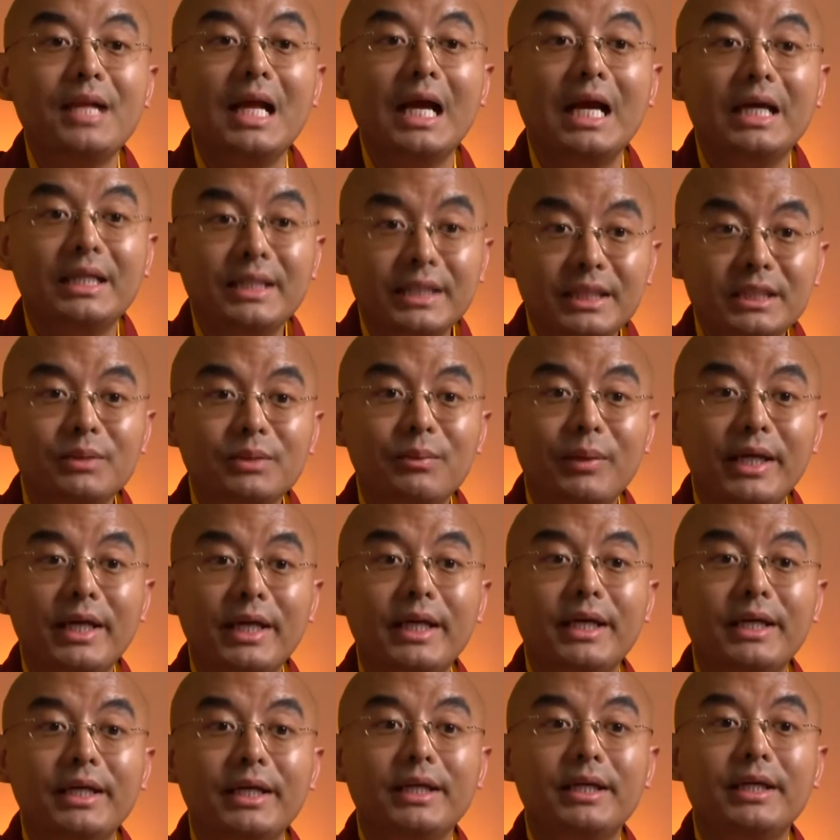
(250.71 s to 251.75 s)
And this
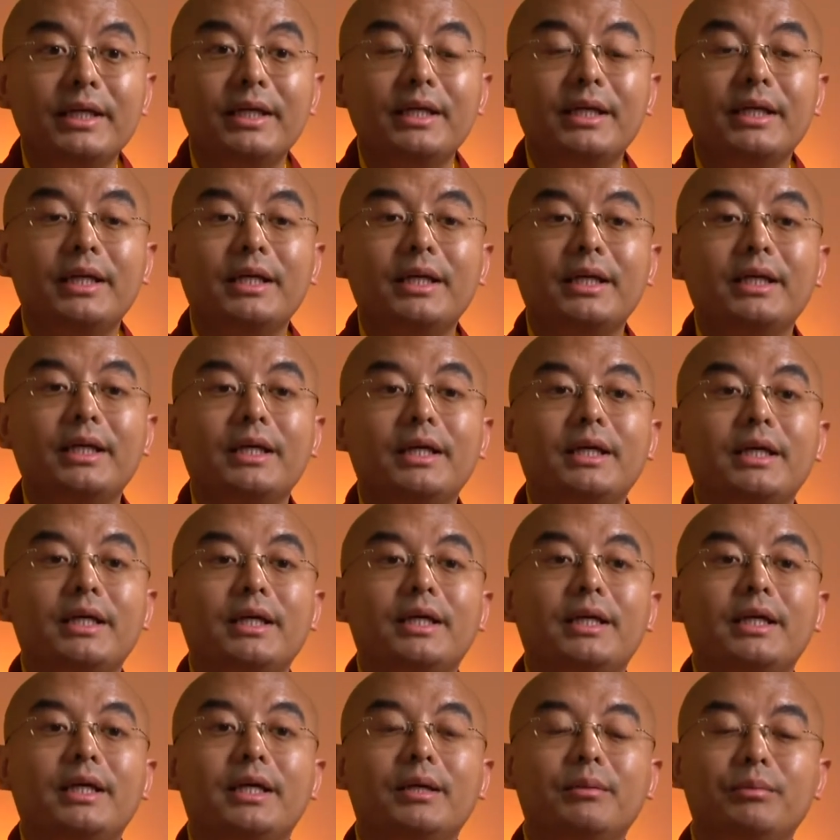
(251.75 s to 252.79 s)
way,
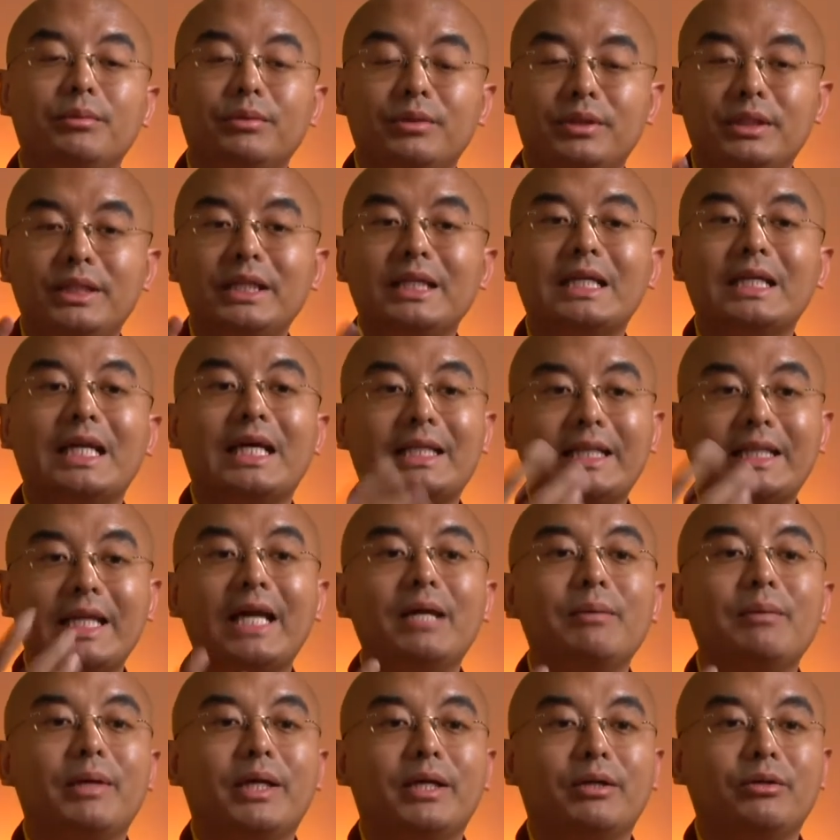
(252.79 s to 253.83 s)
if you think like
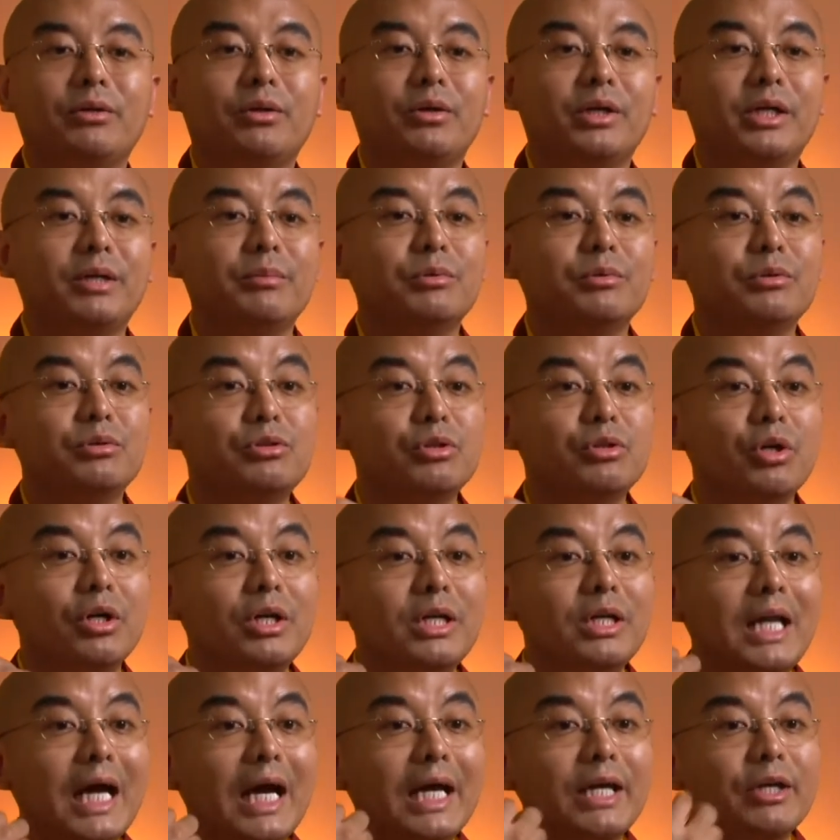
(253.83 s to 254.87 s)
that way, you know, if you
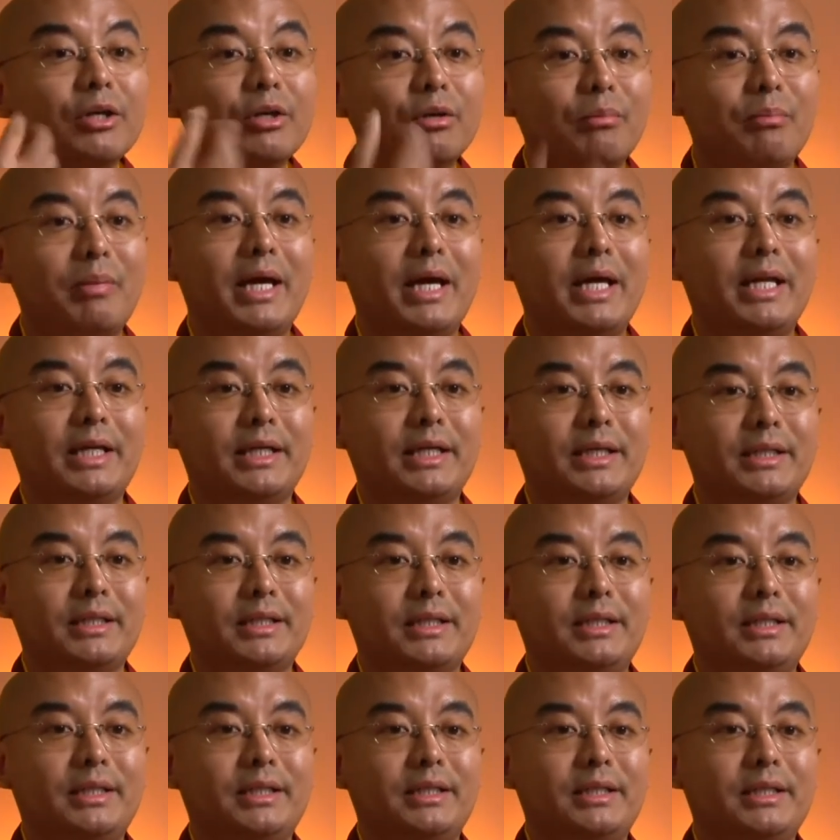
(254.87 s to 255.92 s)
don't like your
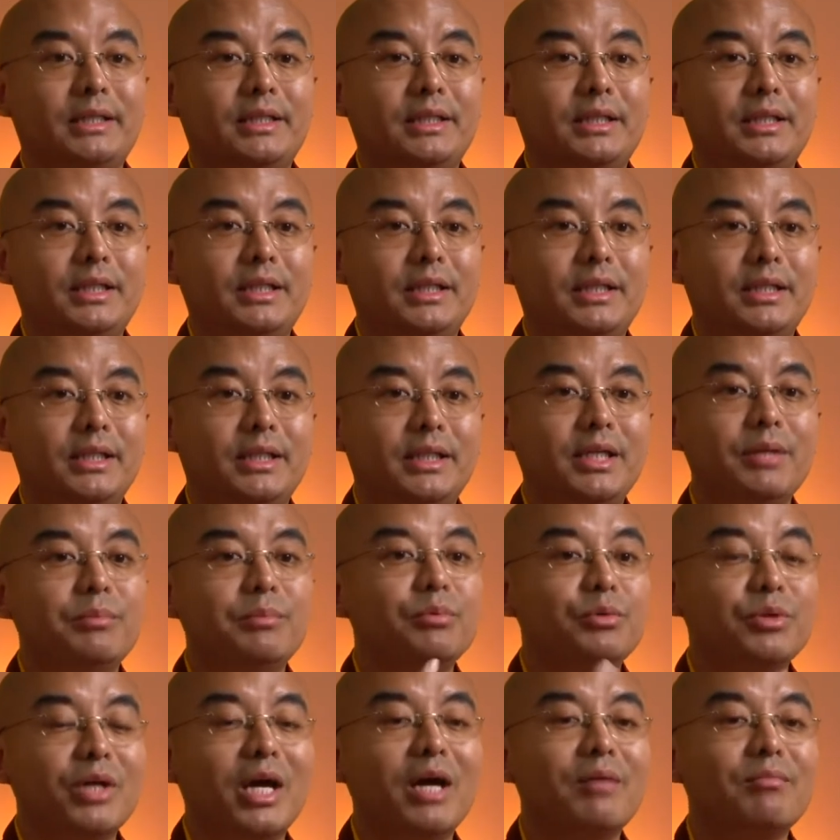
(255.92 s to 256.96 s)
panic, if
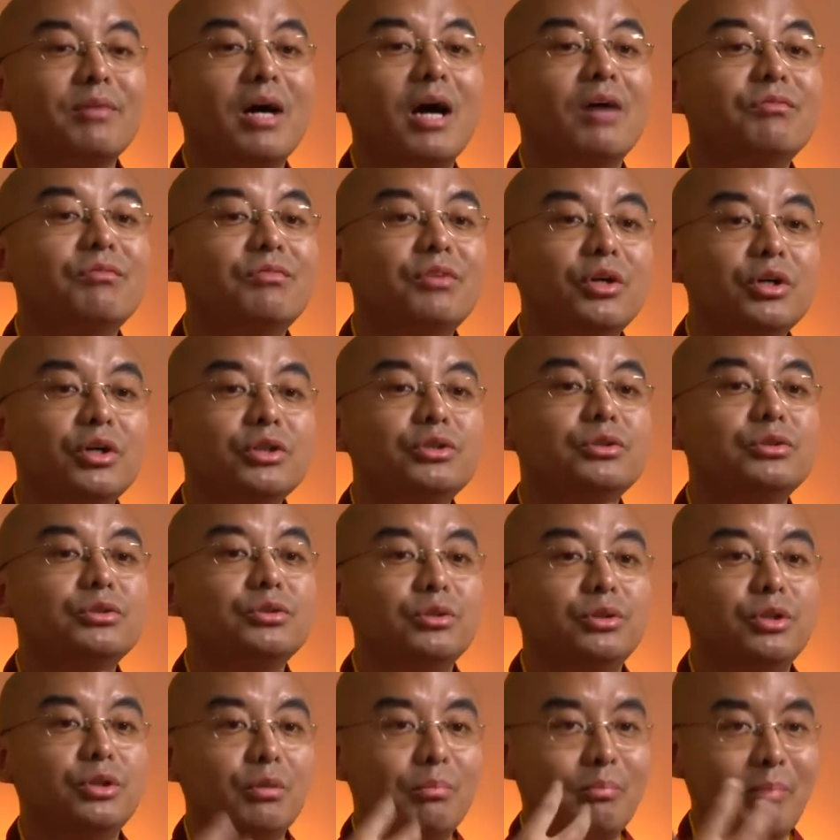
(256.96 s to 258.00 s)
you have aversion to
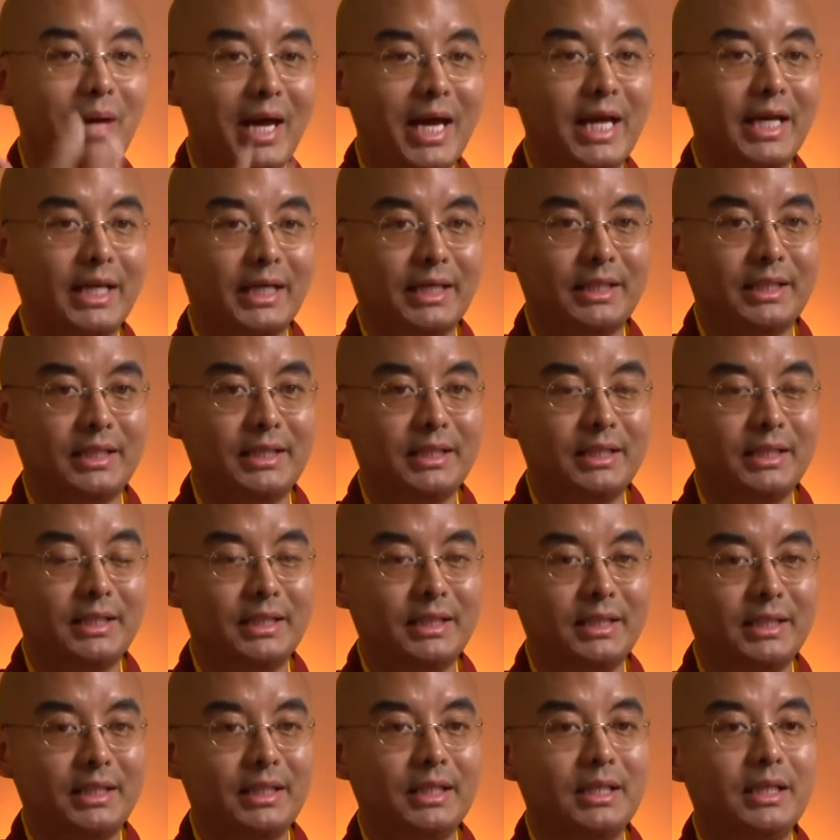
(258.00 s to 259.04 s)
your panic,
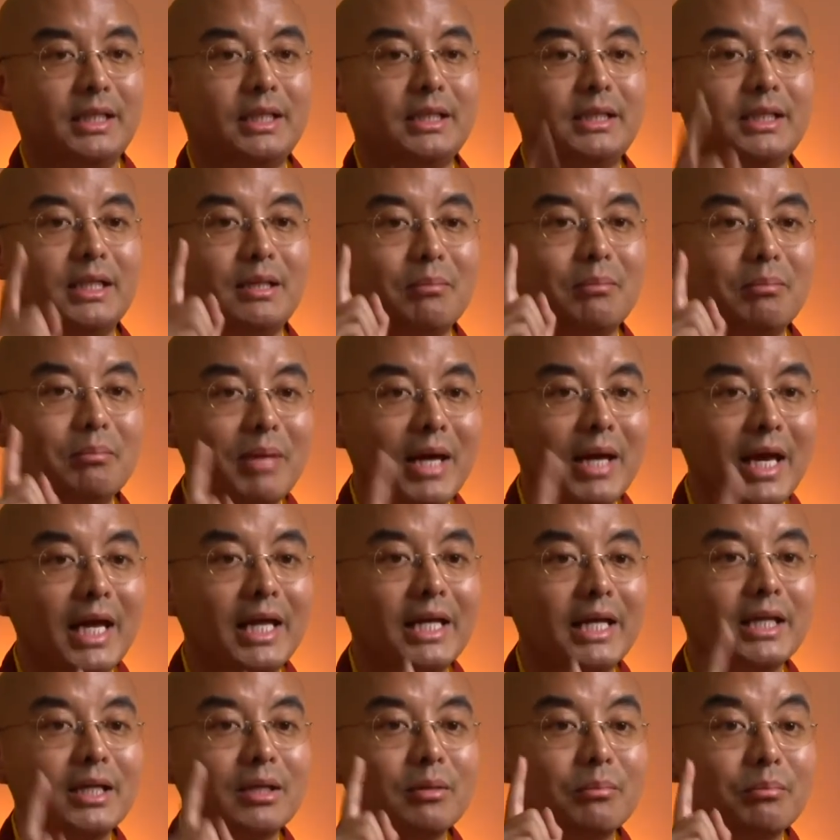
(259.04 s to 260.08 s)
then
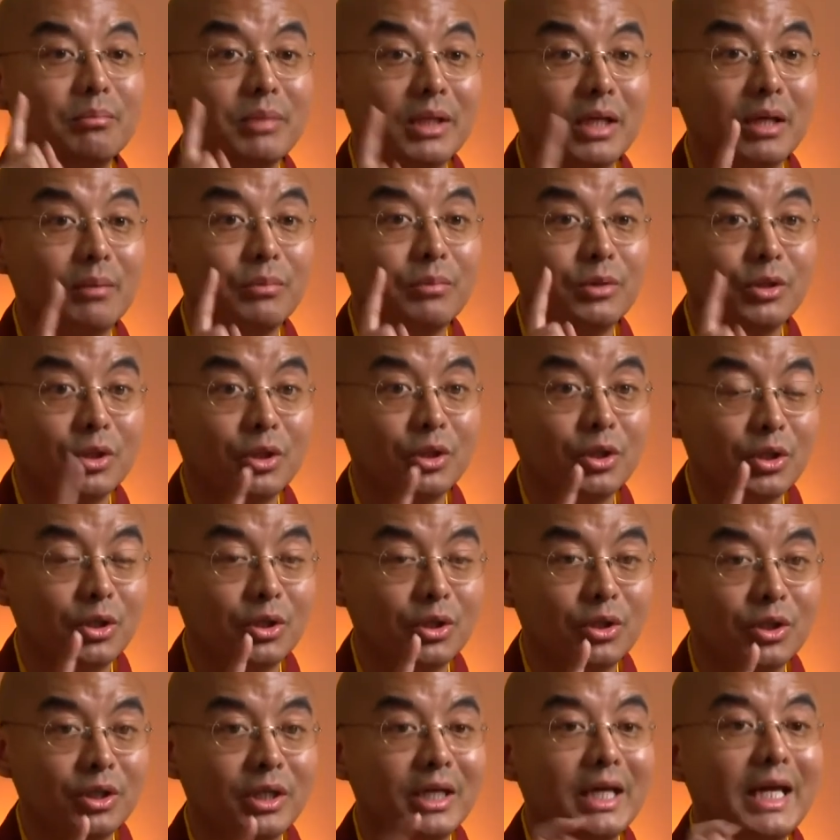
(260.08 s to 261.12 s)
panic become
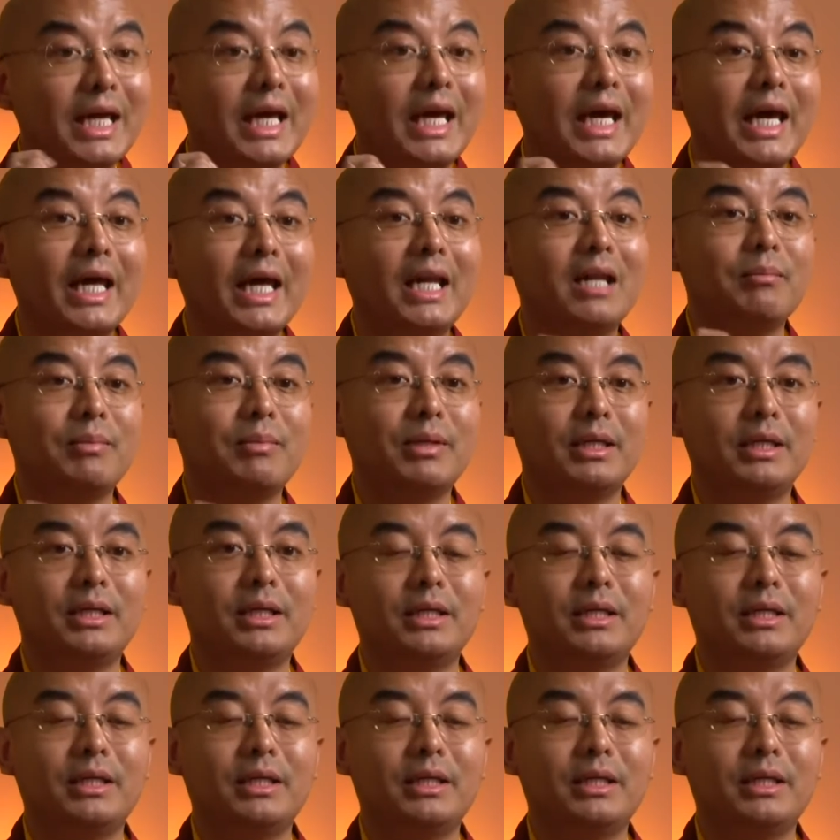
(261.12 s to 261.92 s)
your enemy.